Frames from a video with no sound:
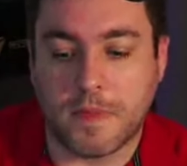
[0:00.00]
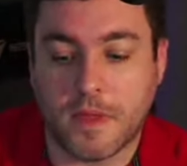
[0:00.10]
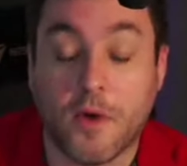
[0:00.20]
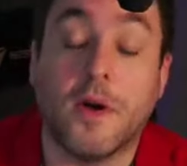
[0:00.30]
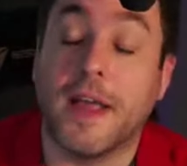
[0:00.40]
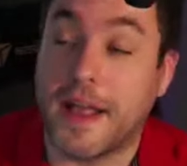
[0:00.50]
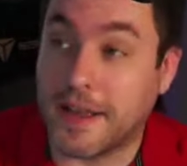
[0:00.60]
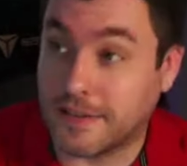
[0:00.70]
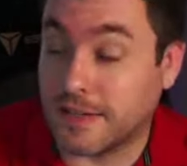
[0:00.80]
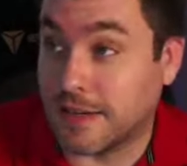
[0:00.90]
no, oh,
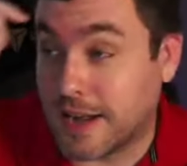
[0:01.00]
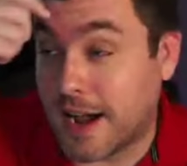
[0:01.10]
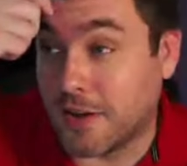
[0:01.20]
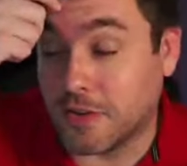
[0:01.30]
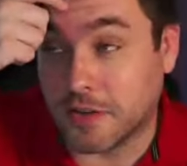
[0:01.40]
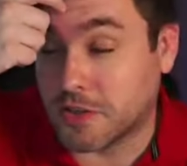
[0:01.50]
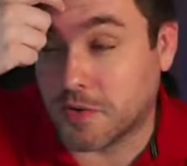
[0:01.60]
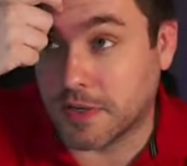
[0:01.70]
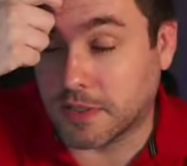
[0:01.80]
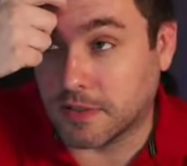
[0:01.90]
and uh, Kyle, oh, it's
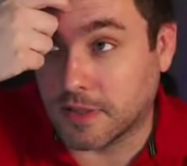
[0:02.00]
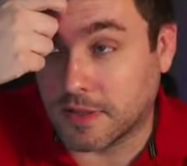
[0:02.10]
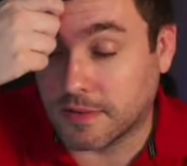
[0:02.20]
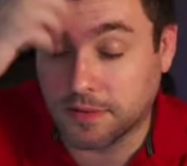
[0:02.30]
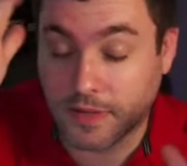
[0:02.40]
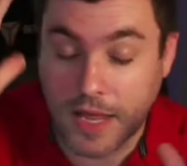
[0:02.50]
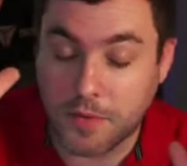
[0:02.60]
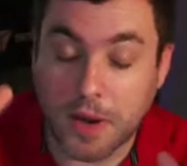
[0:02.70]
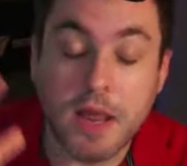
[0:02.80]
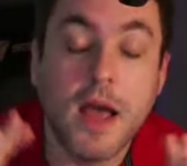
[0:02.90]
crazy that
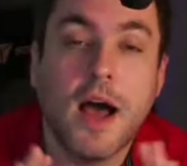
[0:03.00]
anyway,